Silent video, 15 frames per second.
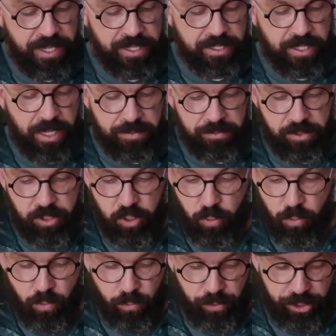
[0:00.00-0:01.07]
it comes
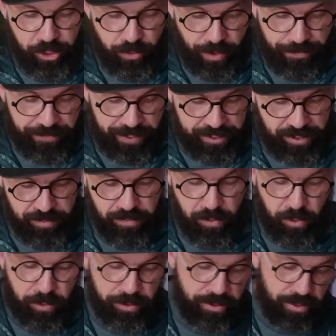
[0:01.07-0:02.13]
with UFS
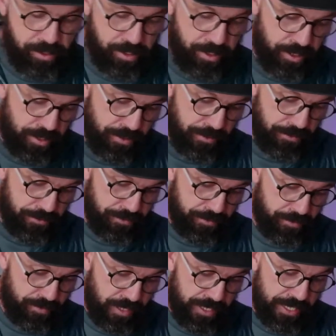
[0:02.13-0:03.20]
bolts.
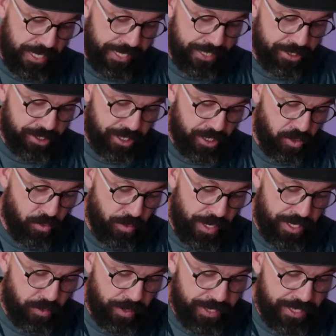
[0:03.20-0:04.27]
And I can tell you
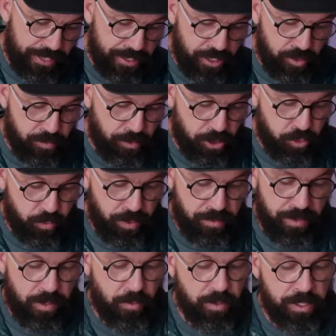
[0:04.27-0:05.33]
right away that these bolts
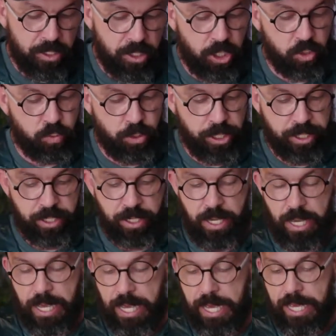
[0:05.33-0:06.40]
with me will not work.
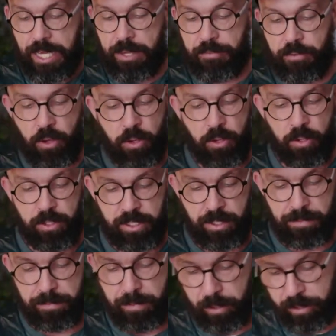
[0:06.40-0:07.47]
If you use
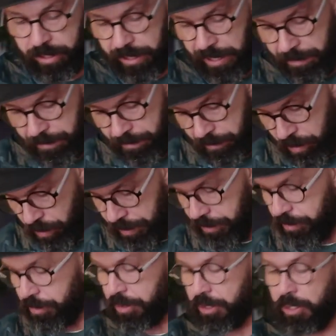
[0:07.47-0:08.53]
the boot that I'm
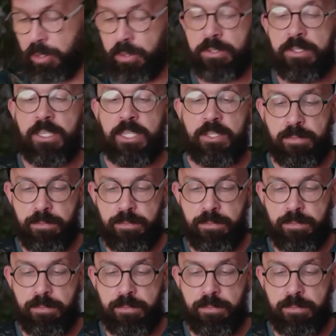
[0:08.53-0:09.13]
going to use,